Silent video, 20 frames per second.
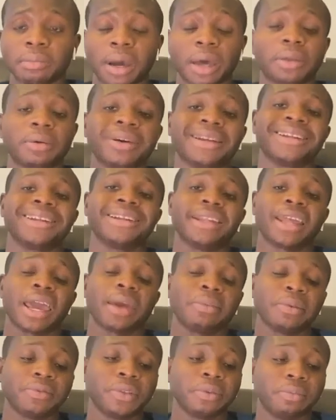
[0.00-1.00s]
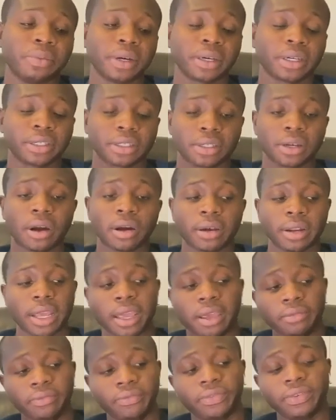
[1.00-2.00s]
By the way, the name of the book is called
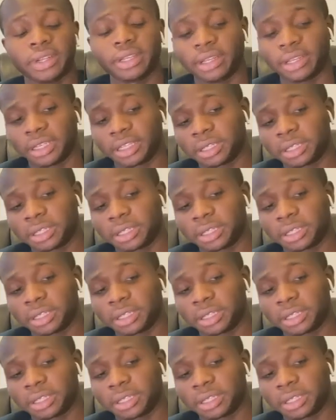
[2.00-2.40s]
Infinite